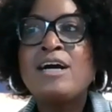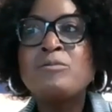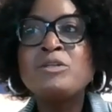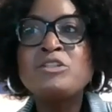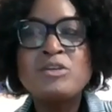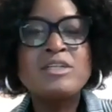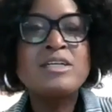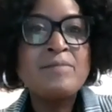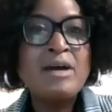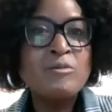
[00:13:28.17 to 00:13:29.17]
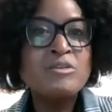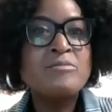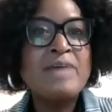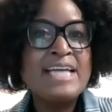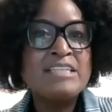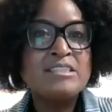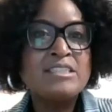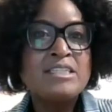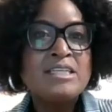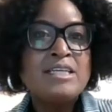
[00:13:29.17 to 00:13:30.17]
but you're gonna come out with some action
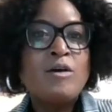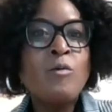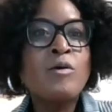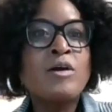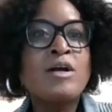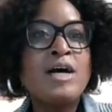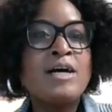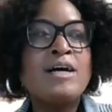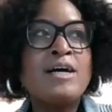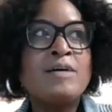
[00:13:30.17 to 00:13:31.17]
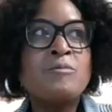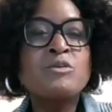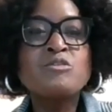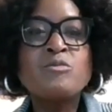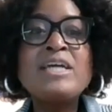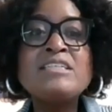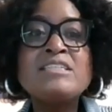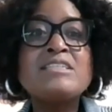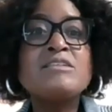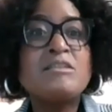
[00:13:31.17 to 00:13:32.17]
or a
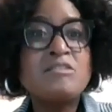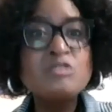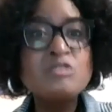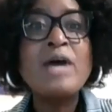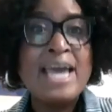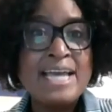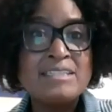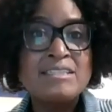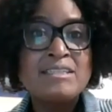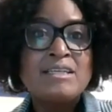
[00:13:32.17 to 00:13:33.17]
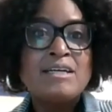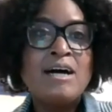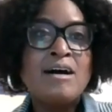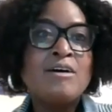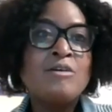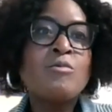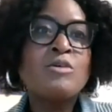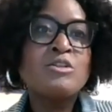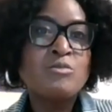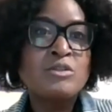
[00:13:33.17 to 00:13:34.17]
persuasion to act
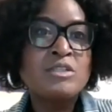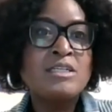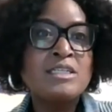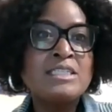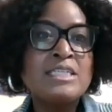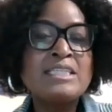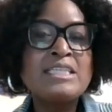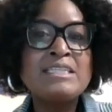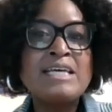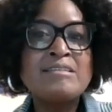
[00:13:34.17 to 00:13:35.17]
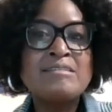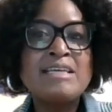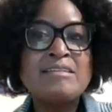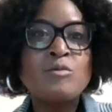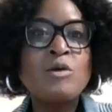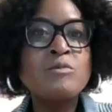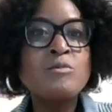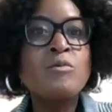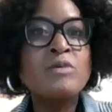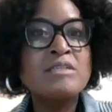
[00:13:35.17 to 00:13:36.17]
once we're done. And I think that's what we
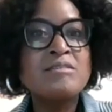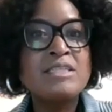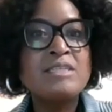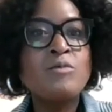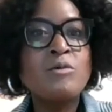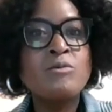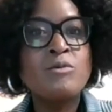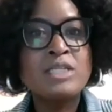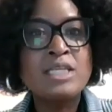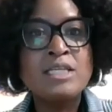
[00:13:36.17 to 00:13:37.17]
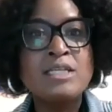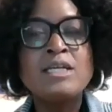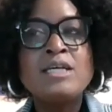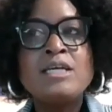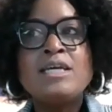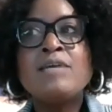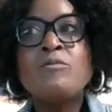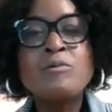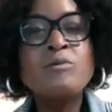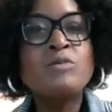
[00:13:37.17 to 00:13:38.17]
want to see, what we want to hear, and
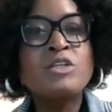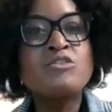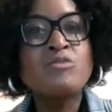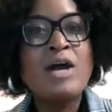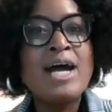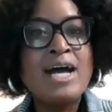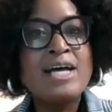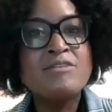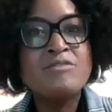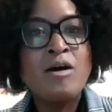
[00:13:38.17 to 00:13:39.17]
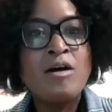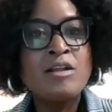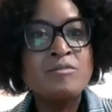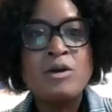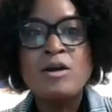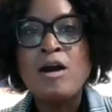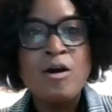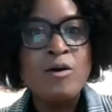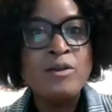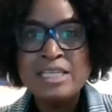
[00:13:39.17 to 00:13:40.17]
where we want to drive all of our
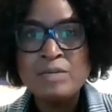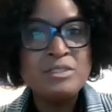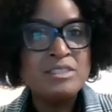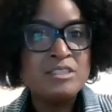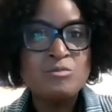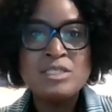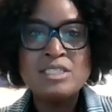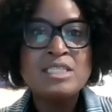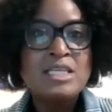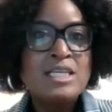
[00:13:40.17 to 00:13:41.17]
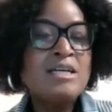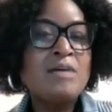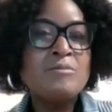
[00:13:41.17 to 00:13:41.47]
all-in participants coming.